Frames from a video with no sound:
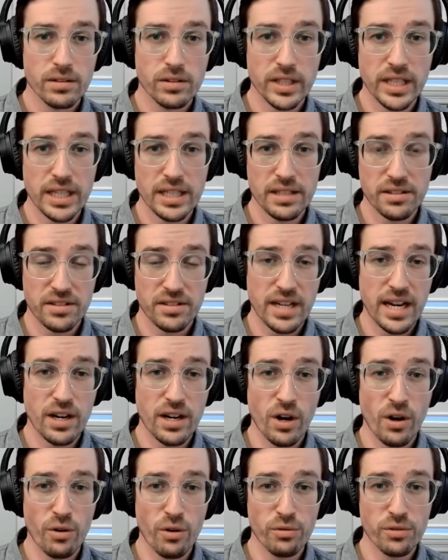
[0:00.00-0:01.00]
the state
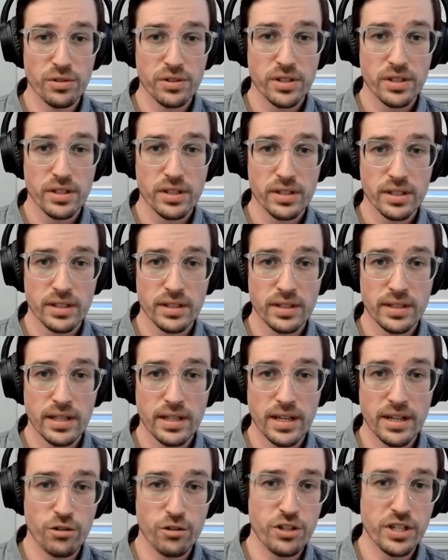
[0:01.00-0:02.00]
owned
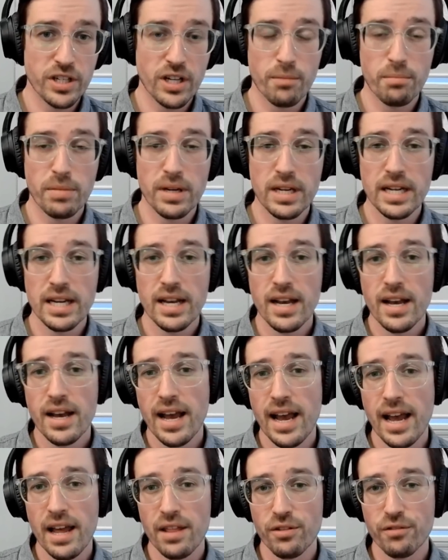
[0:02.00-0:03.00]
energy company
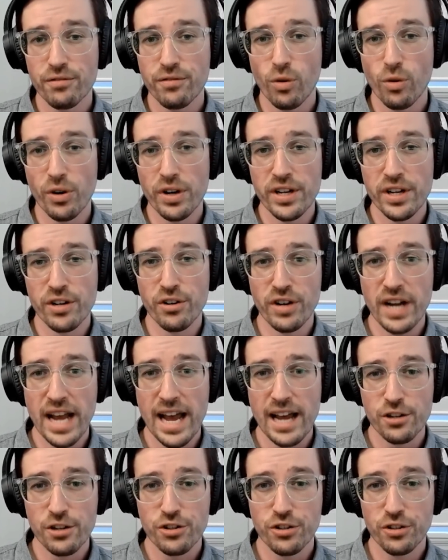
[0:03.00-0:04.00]
and the foreign
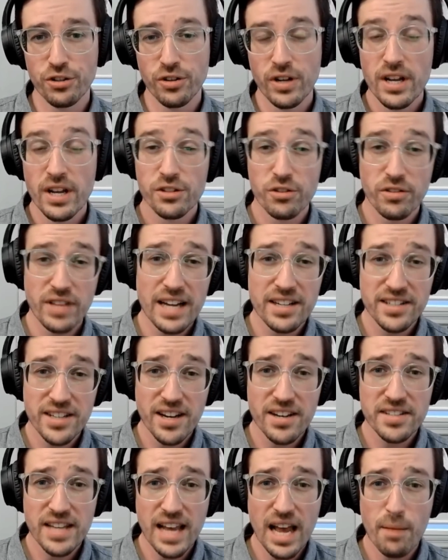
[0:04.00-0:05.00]
international. Mm. So that
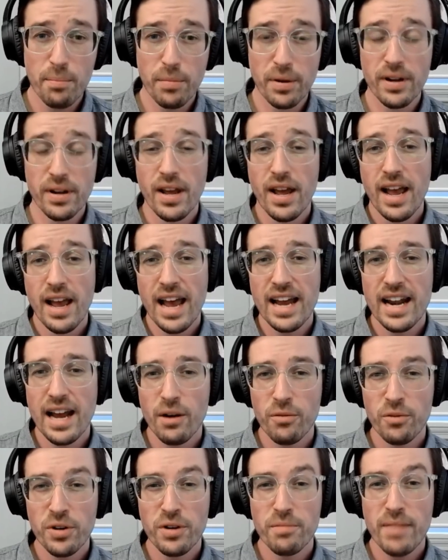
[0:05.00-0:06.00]
does happen. And I
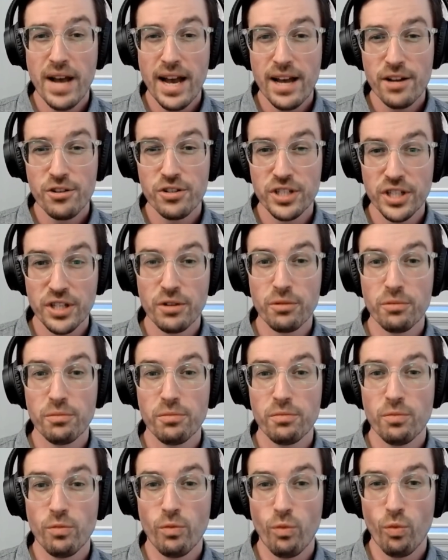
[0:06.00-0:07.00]
would imagine, you
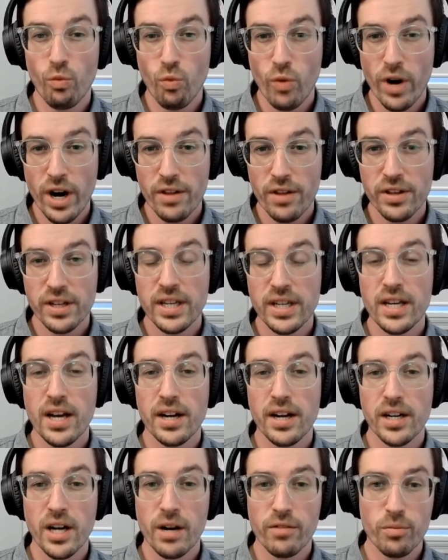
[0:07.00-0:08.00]
know, where the
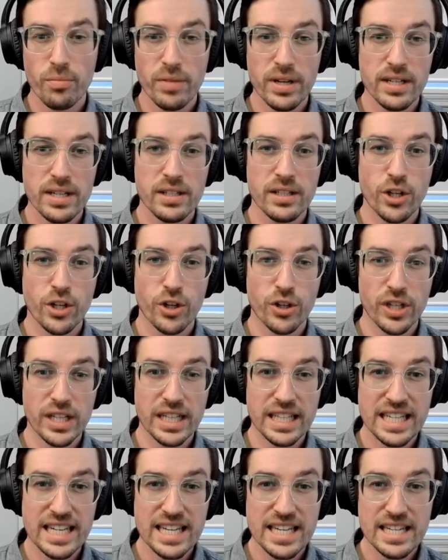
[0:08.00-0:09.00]
Guyana government
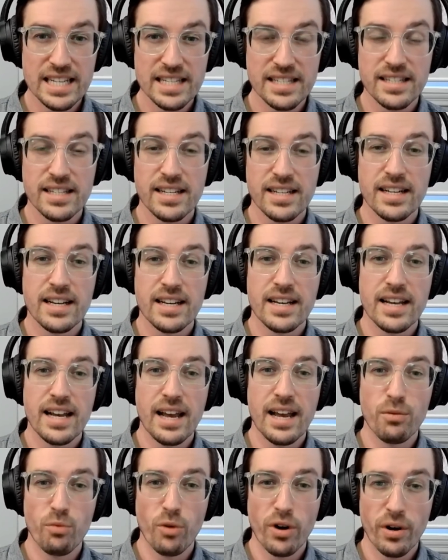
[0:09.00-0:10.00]
currently is
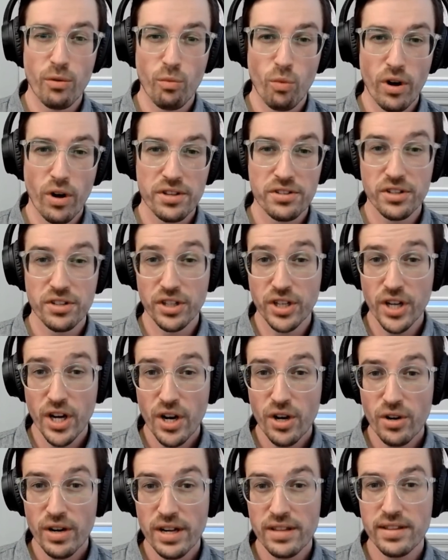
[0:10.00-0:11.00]
and where it wants to
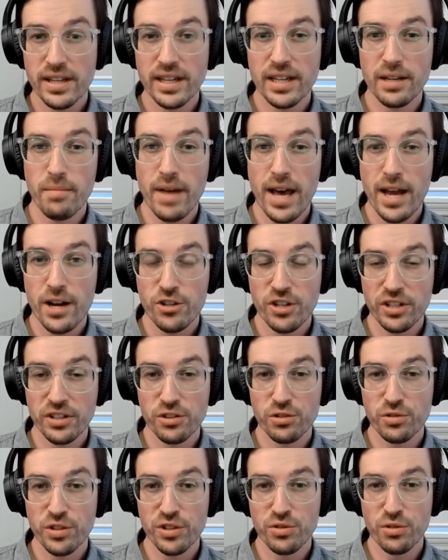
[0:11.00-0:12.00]
go, I think, in managing
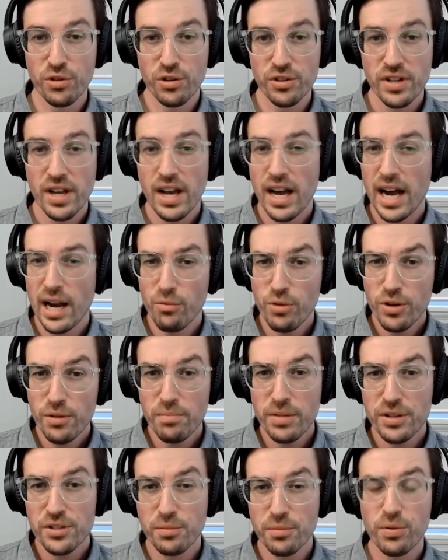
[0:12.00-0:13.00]
this resource, I
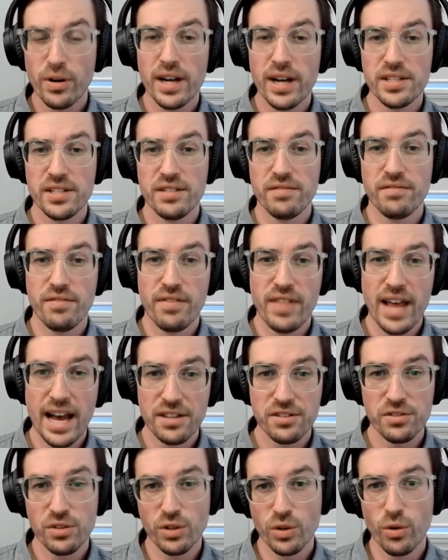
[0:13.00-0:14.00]
wouldn't be surprised if
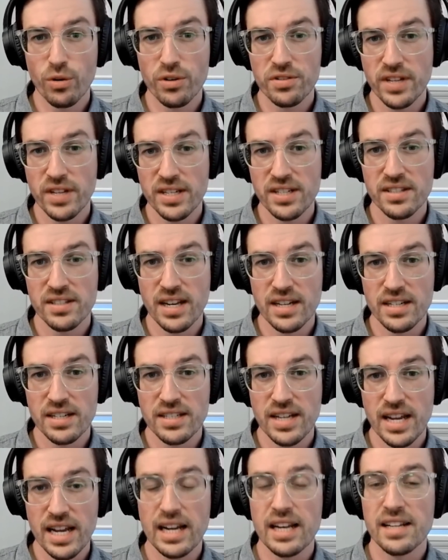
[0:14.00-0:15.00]
that's the course they decide to
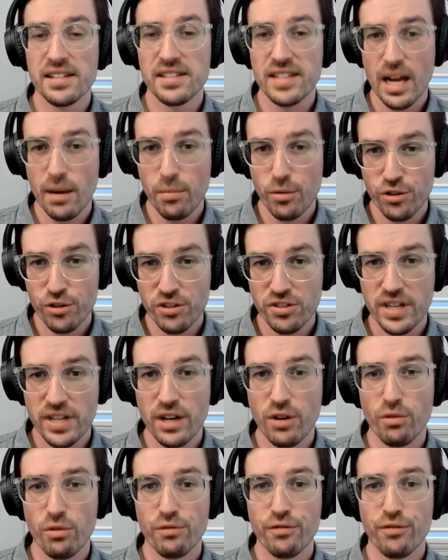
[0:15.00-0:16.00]
take. Establish a
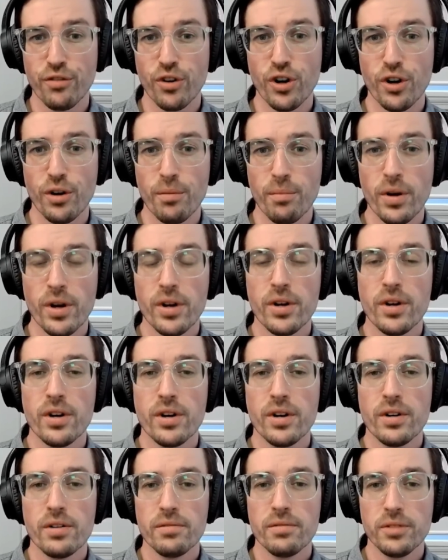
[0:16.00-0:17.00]
state owned firm,
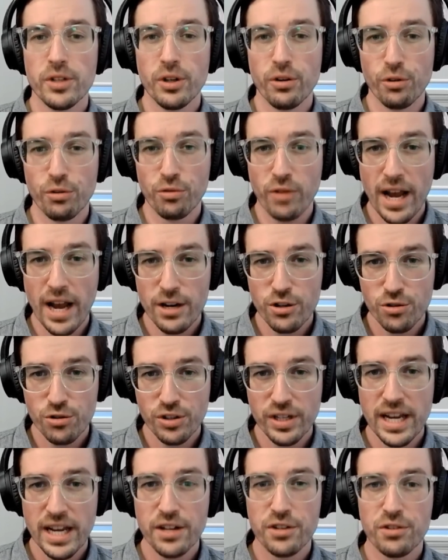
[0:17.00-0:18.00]
you know,
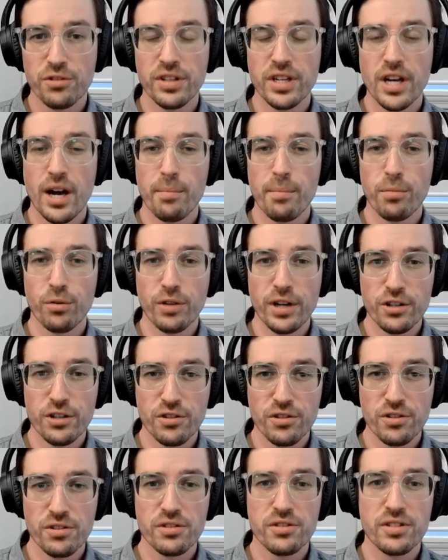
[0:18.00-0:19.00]
gradually enter the
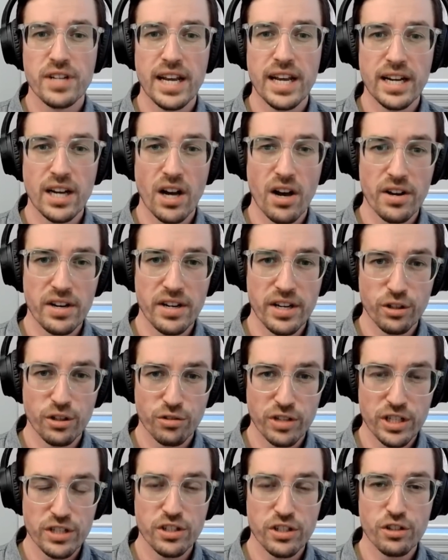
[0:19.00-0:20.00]
operations, take on an
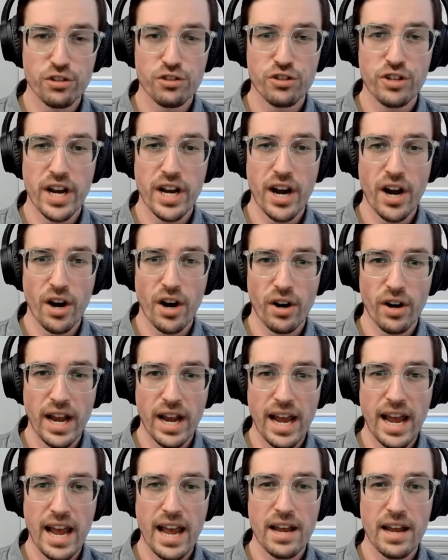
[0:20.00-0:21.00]
increasing share,
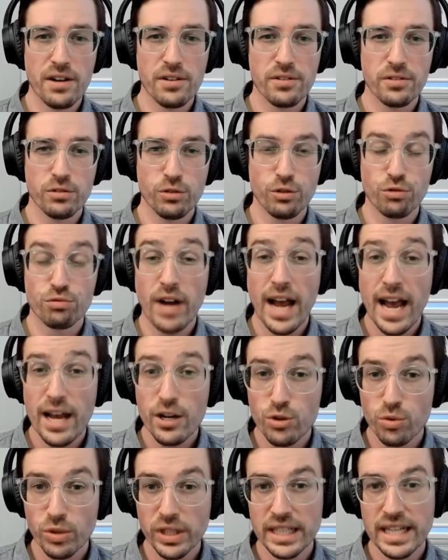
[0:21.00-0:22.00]
and
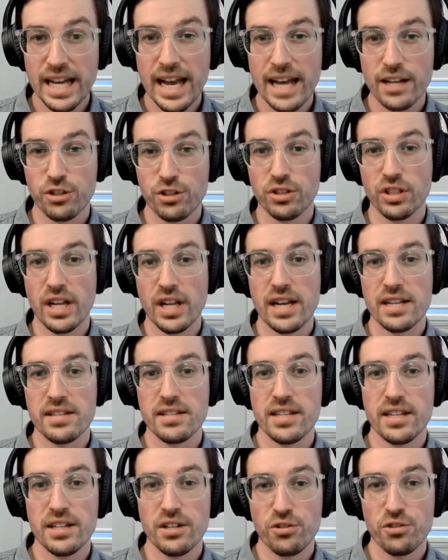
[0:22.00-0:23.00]
gradually
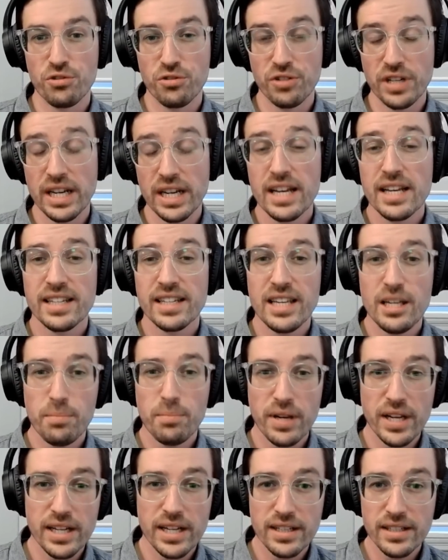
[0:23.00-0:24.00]
nationalize the industry,
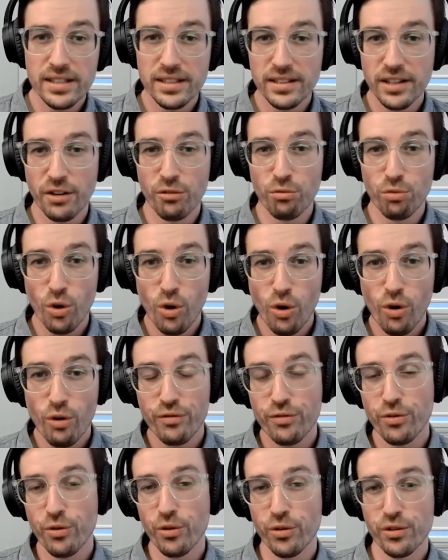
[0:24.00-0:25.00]
keeping a
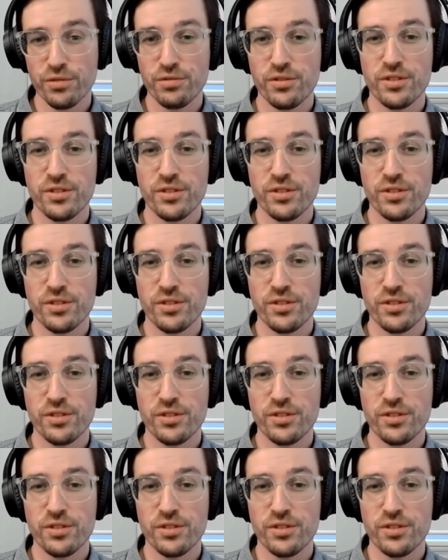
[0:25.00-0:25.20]
role for